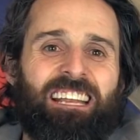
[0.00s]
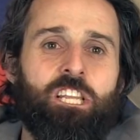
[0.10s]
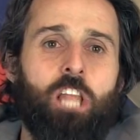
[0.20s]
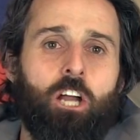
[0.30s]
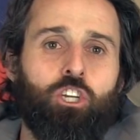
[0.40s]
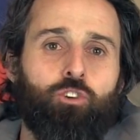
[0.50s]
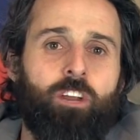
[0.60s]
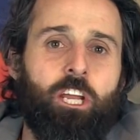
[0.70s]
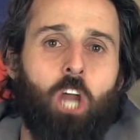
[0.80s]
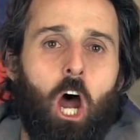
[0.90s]
in
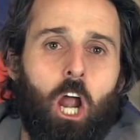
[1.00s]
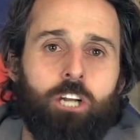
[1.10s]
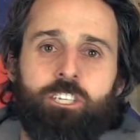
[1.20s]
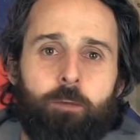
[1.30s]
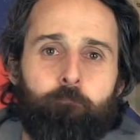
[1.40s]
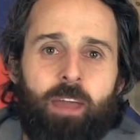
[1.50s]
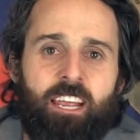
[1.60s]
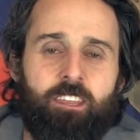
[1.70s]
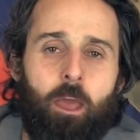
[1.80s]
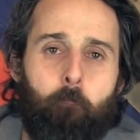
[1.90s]
luxury cars to
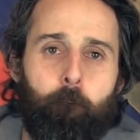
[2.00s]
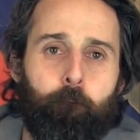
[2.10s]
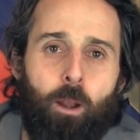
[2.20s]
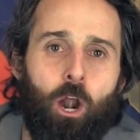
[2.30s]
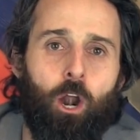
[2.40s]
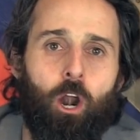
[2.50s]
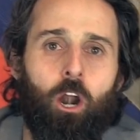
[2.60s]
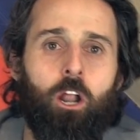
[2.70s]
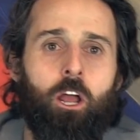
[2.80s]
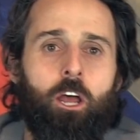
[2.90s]
make them purr.